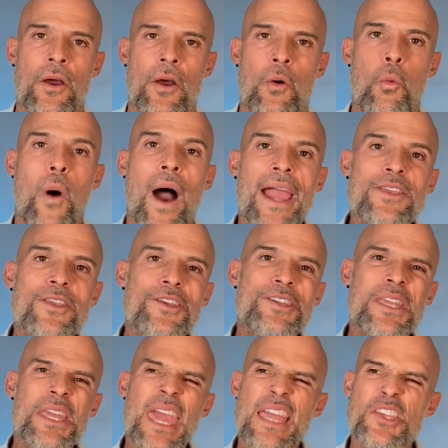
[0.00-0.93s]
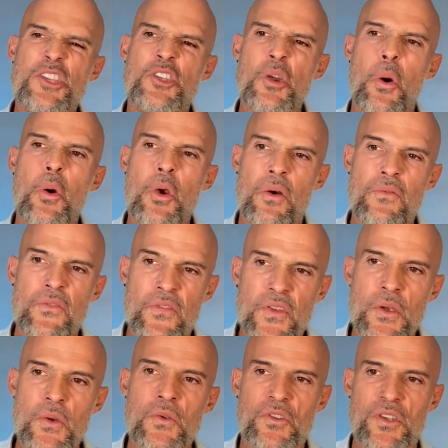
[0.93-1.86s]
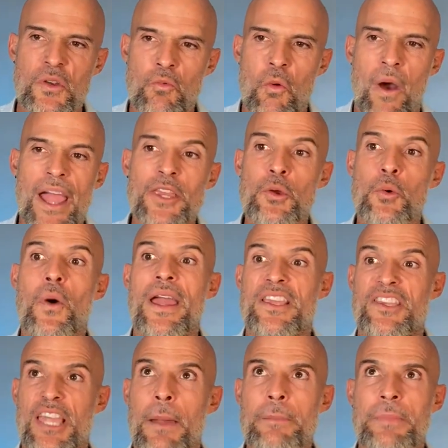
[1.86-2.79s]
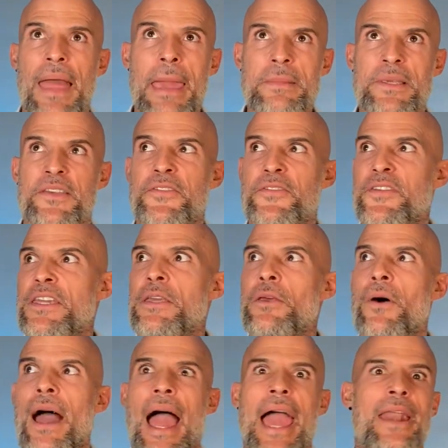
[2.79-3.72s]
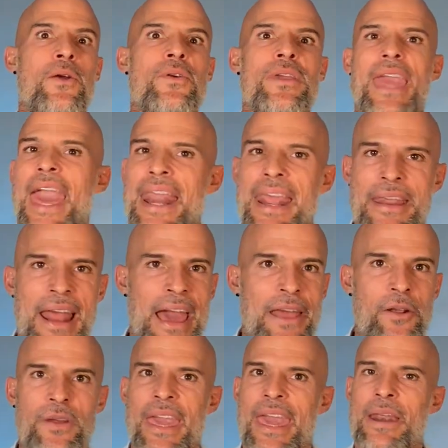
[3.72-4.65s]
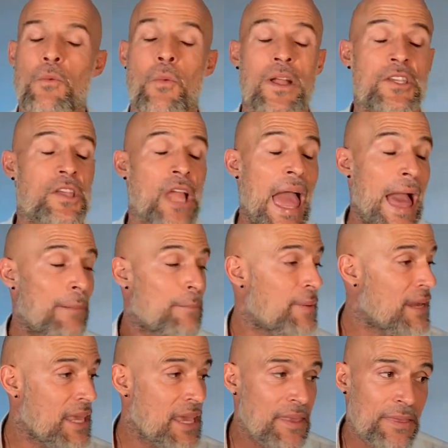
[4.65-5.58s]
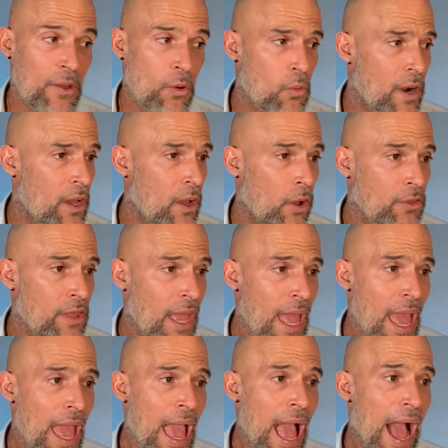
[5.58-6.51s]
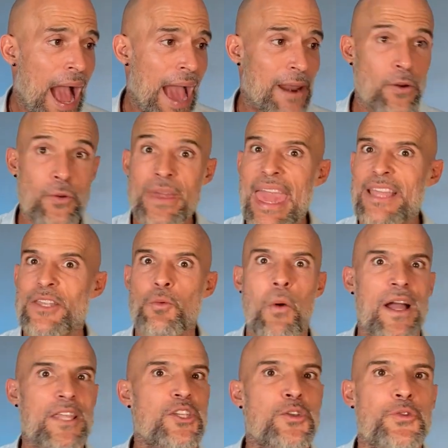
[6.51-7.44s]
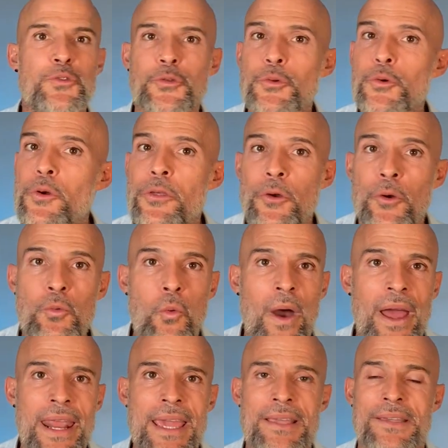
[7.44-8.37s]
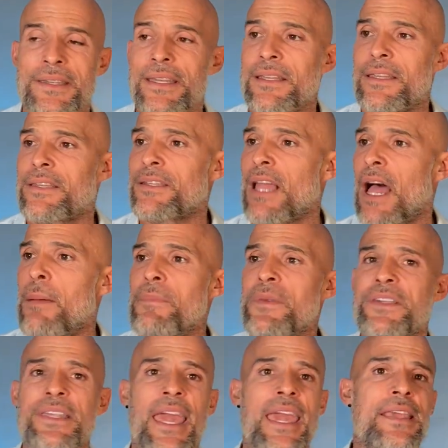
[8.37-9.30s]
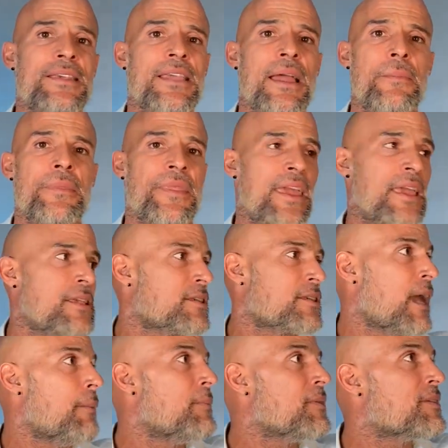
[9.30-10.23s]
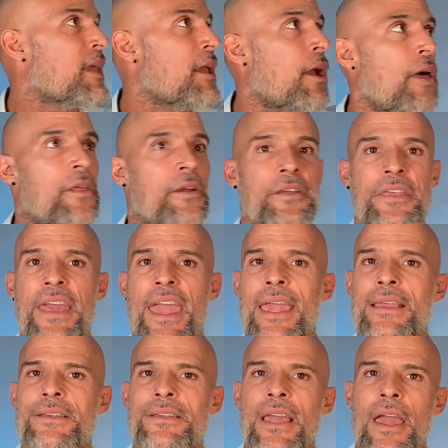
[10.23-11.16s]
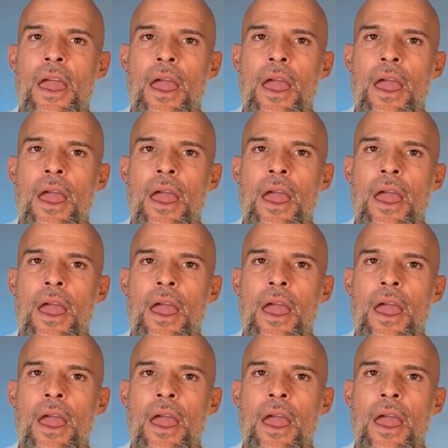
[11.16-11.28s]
Why does it get so confusing? Why do I sometimes feel I don't get it? I don't get what's happening in the world. I don't get what's truth or what isn't. Some say something, some say other things.